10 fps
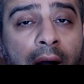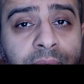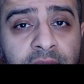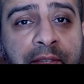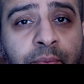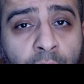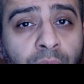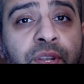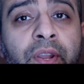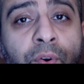obvious and
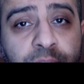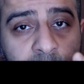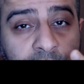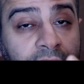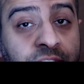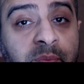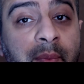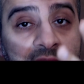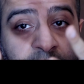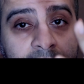on the nose because it's
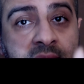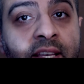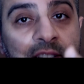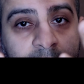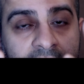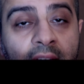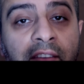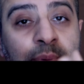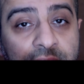me, it's my kids, my life.